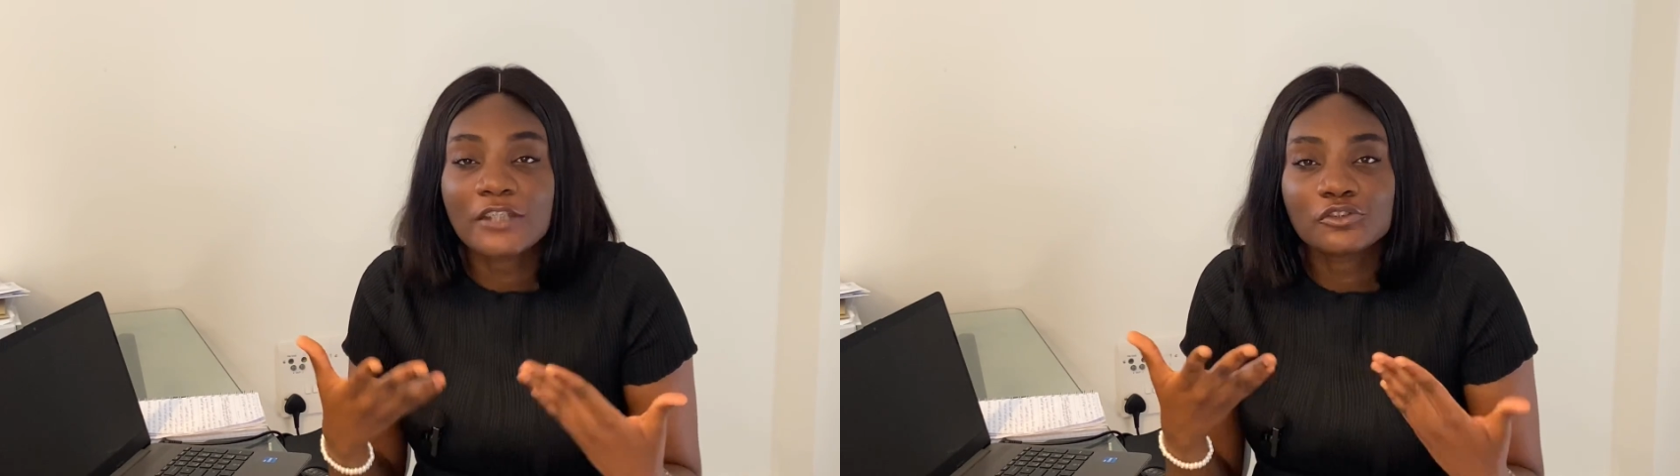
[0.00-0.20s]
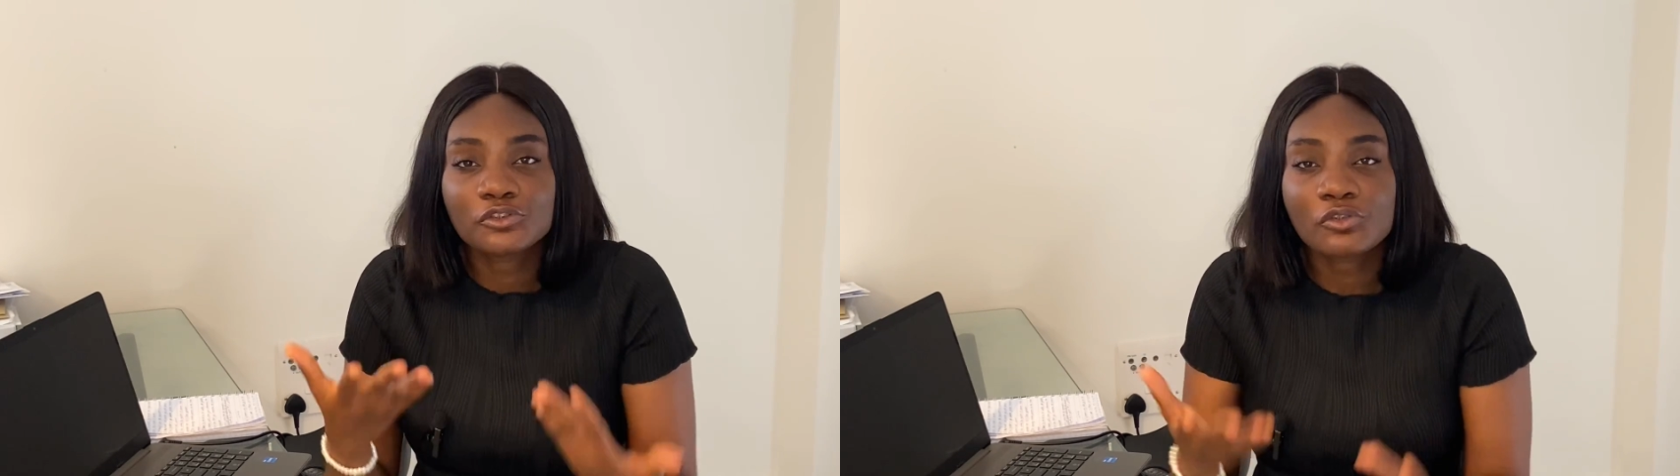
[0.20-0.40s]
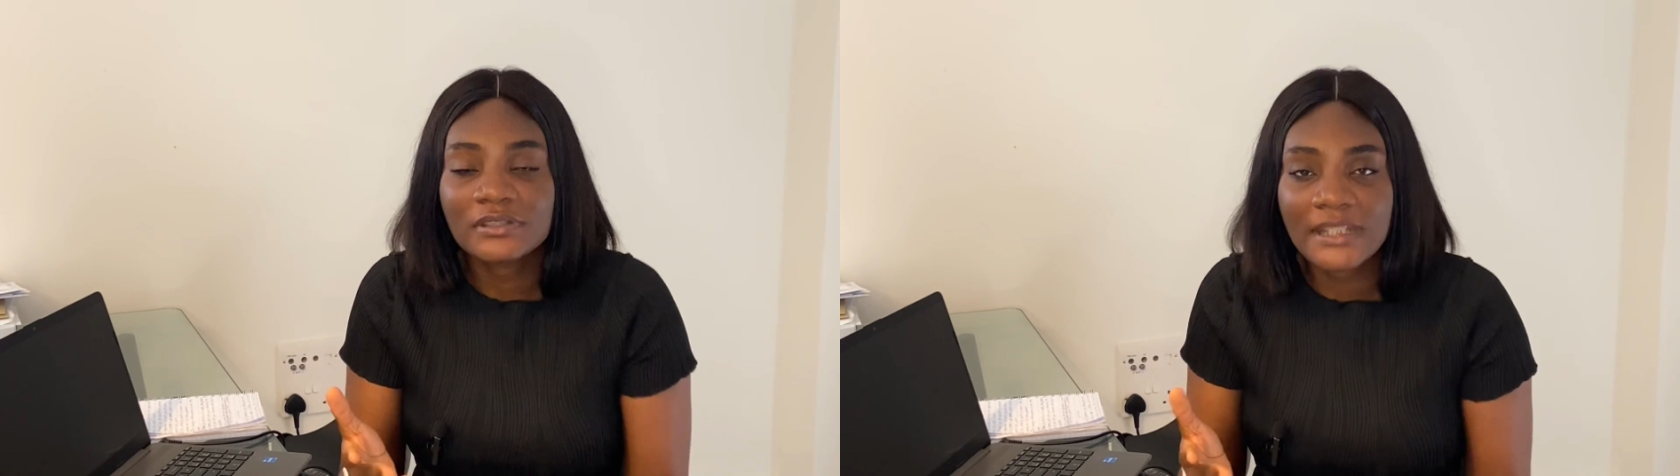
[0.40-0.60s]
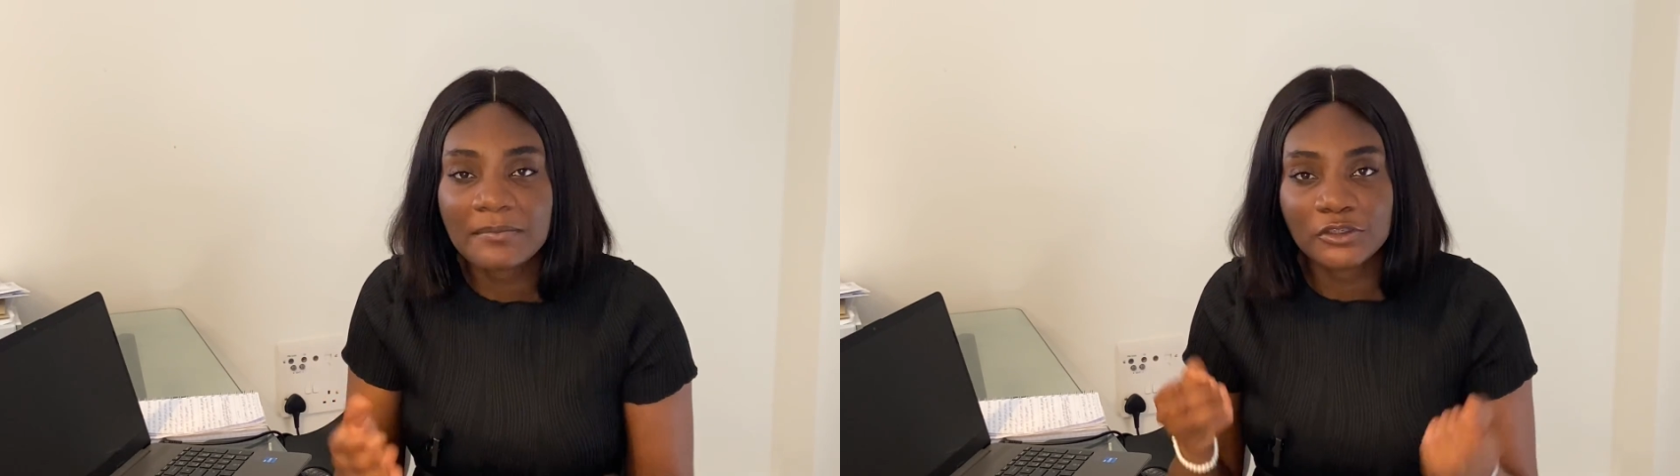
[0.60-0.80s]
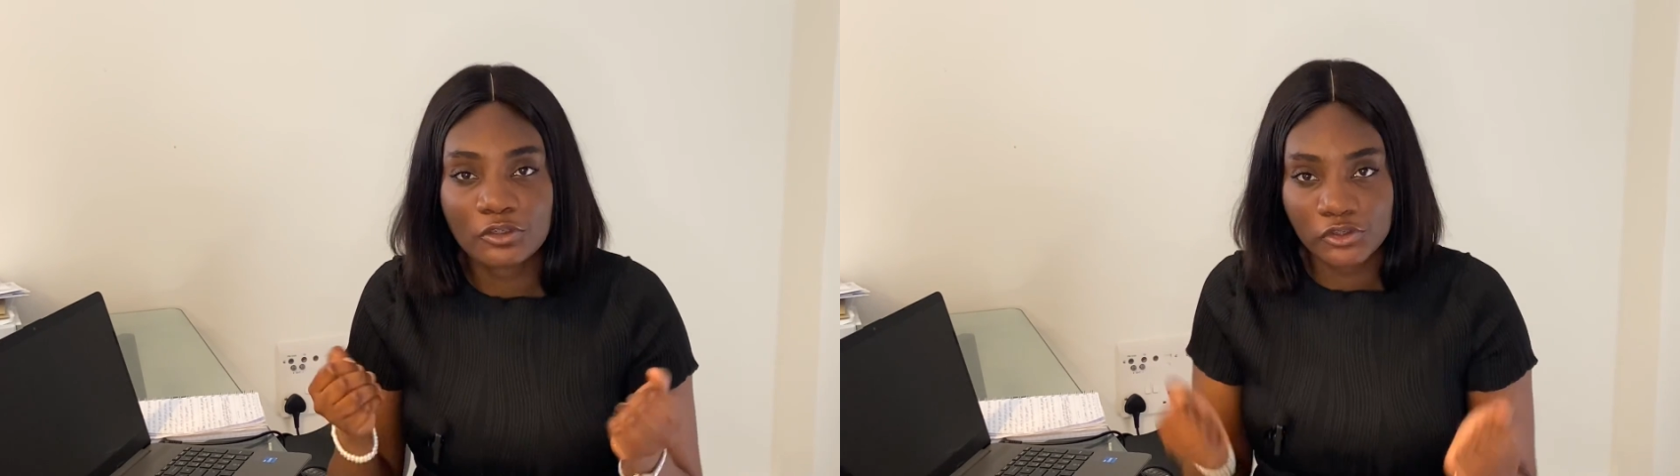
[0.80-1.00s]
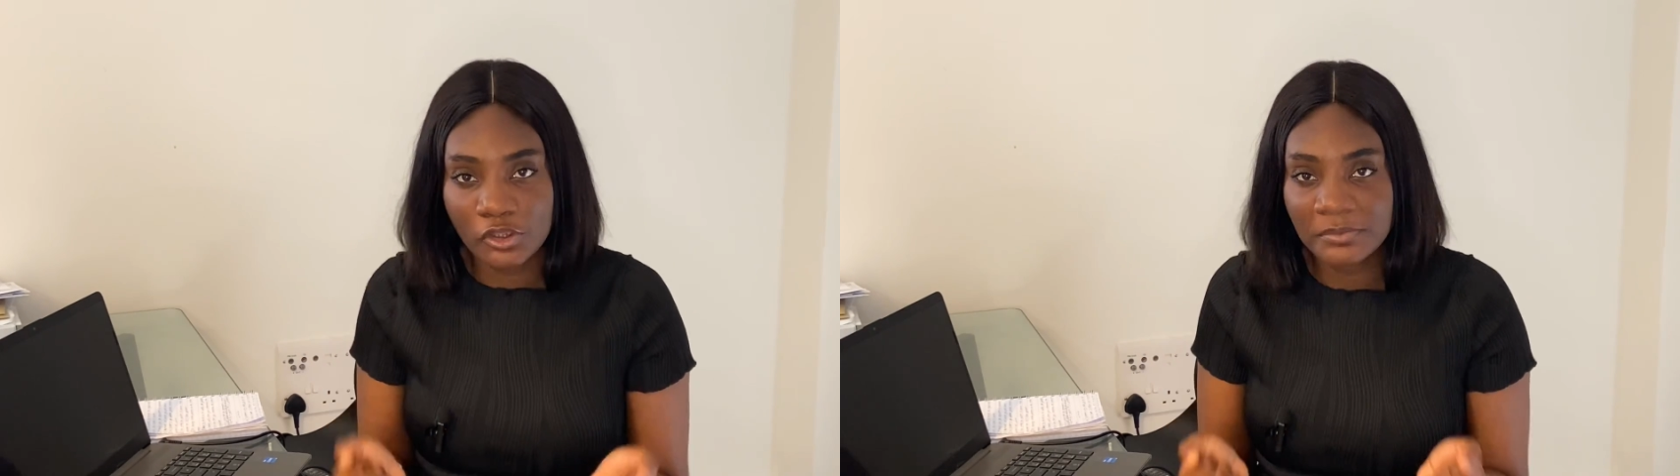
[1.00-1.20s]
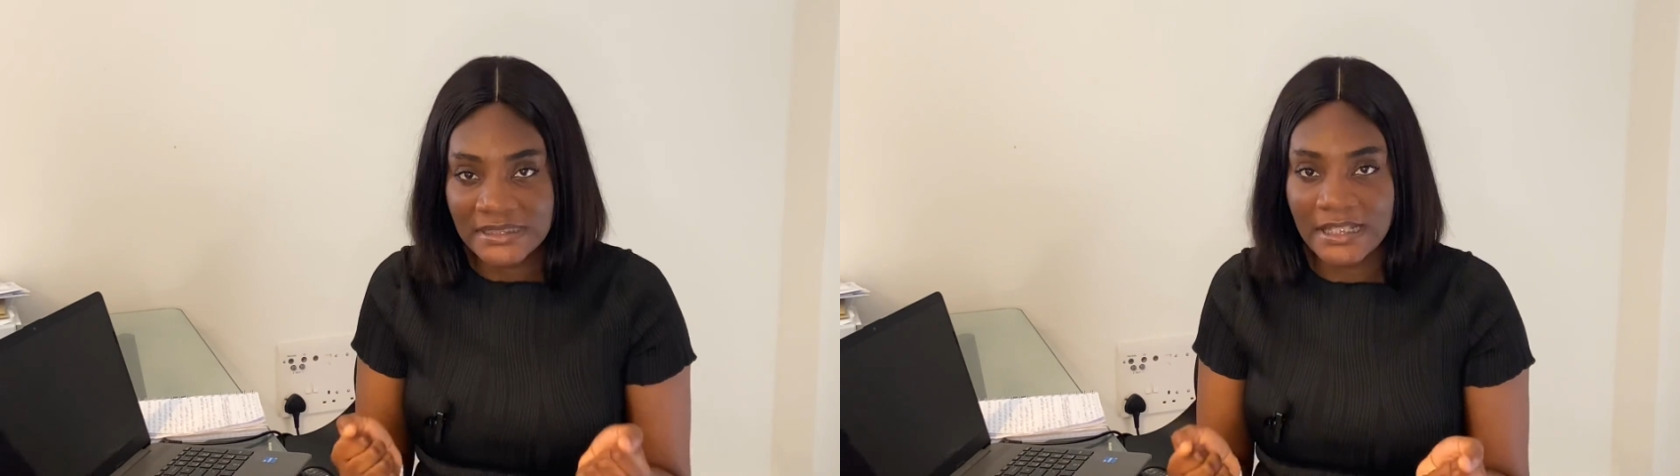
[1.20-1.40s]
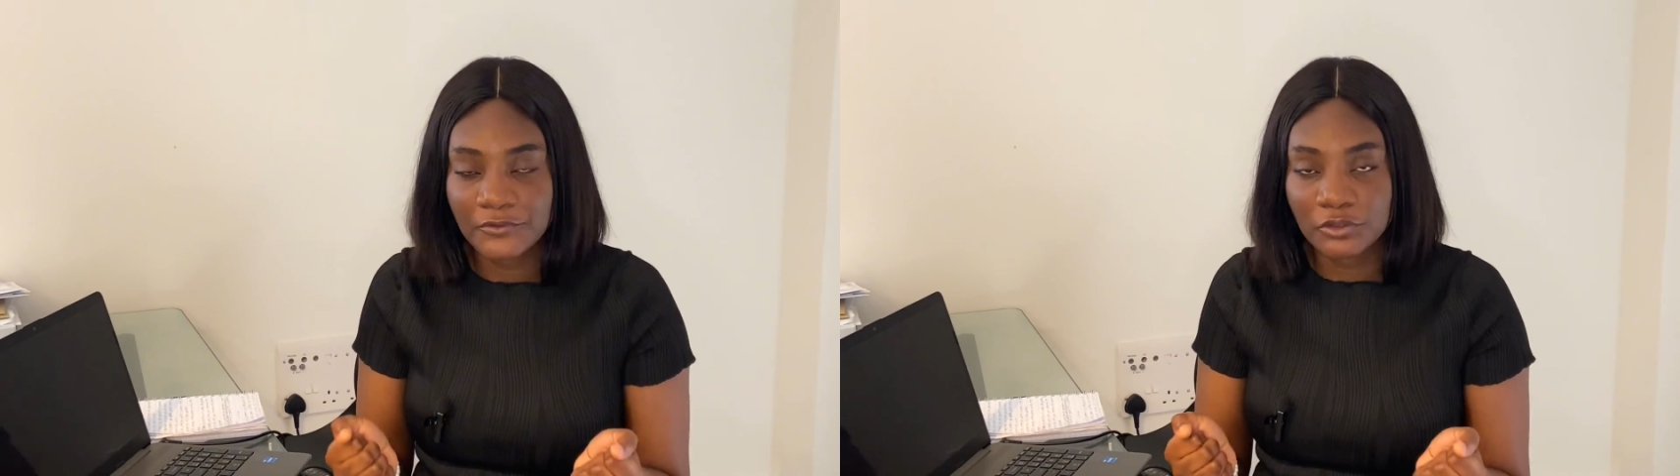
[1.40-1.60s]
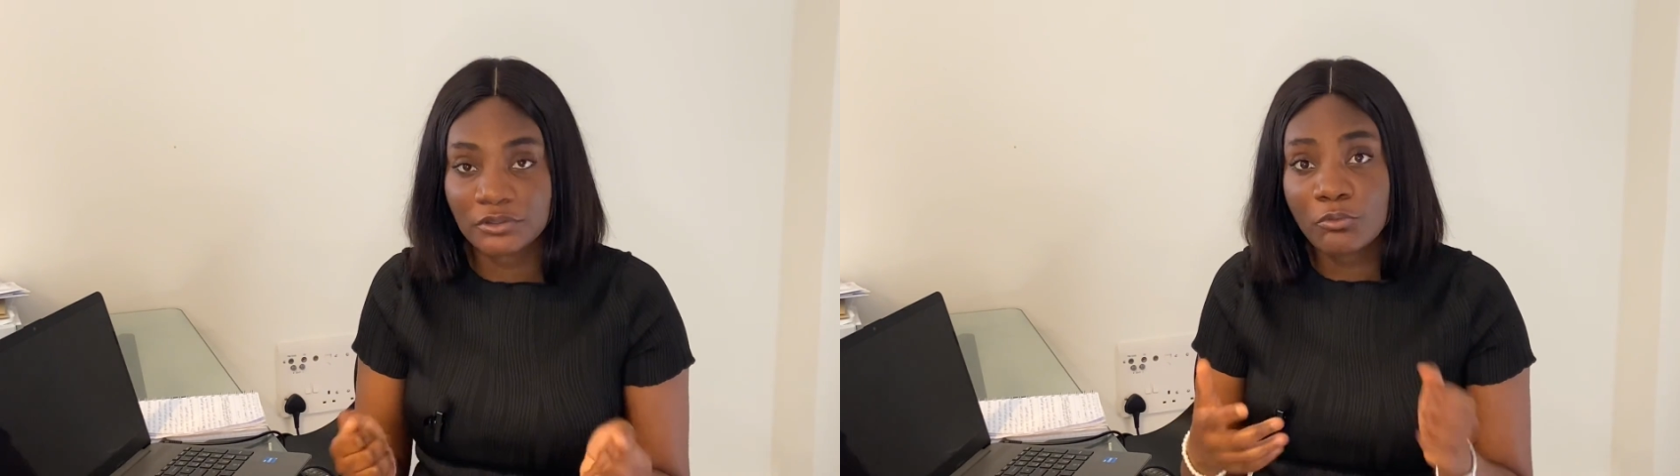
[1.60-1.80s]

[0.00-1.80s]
and show them in your job interview.